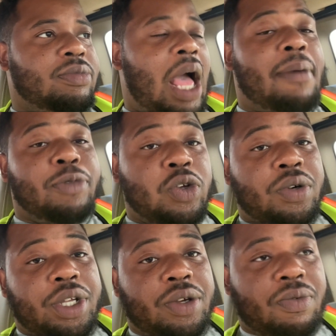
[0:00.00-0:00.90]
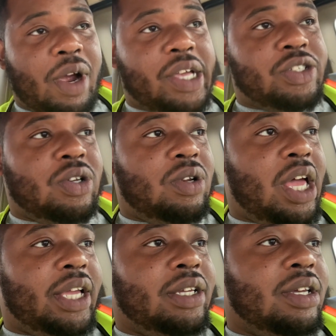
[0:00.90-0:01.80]
I'm doing it right. So
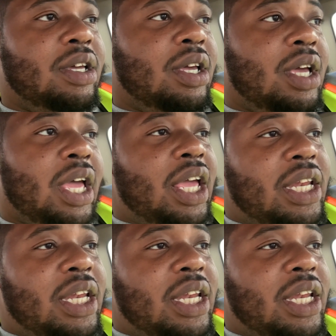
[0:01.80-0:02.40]
it